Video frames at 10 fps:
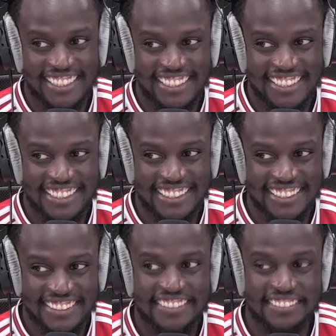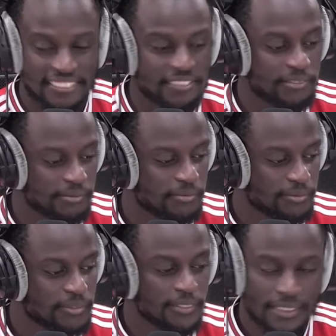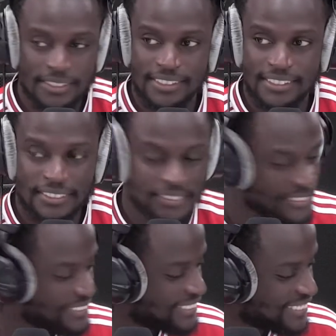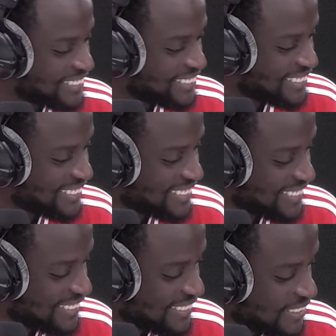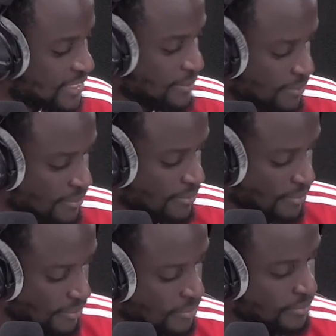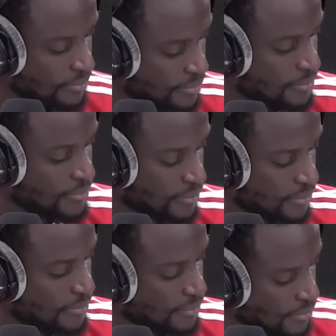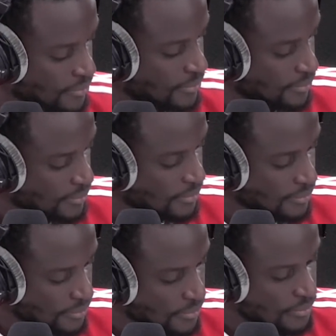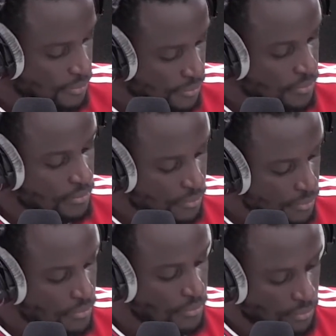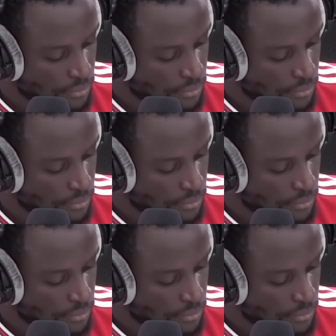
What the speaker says: is what I'm doing. I'm doing Olympics because I really want to travel to Japan. But, of course, that will be happening. Also, the